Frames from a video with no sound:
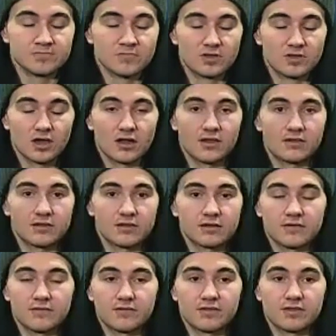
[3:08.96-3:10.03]
Yeah, I think
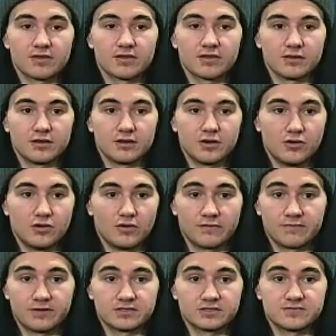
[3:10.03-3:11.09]
everything,
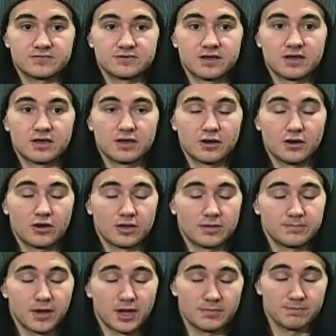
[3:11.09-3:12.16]
offensive, I
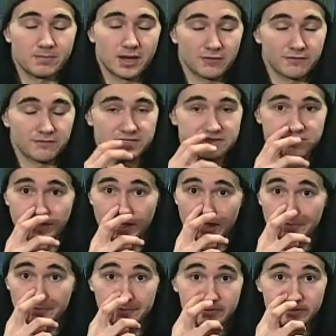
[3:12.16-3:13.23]
mean, my offensive
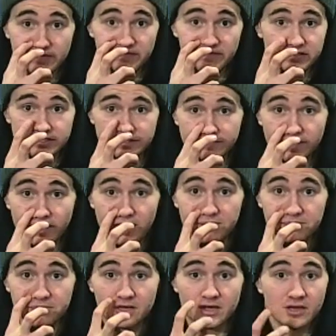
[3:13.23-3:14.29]
game, defensive
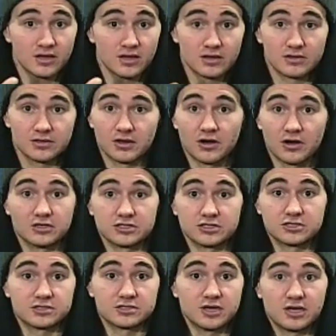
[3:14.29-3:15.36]
game, I
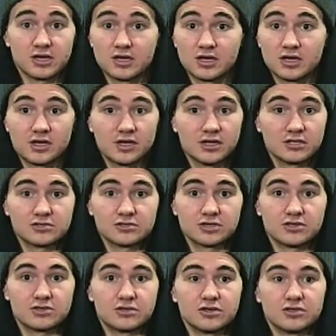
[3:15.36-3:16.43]
just try
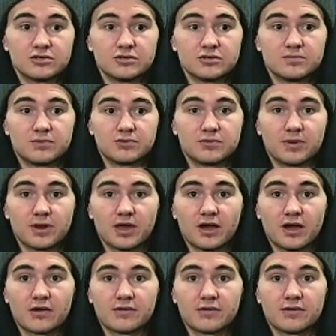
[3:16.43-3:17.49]
to play
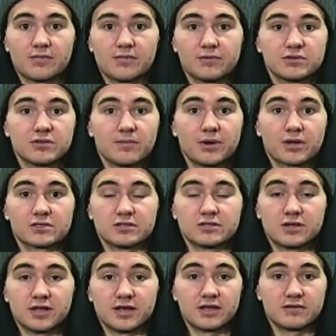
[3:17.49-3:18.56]
harder, put the puck to
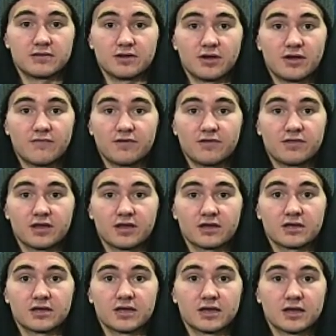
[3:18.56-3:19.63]
the net, everything.
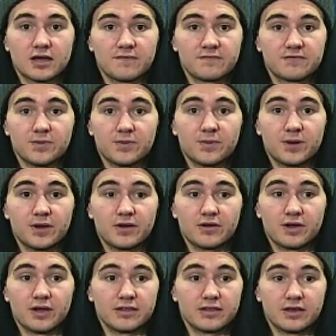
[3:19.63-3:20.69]
I have to be better,
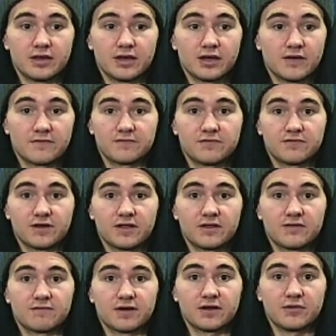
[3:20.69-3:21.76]
and I have to
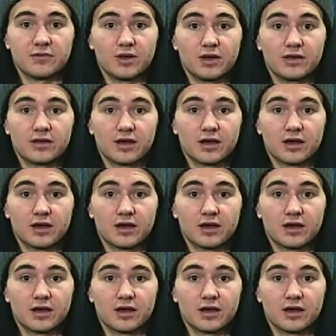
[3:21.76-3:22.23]
find a way.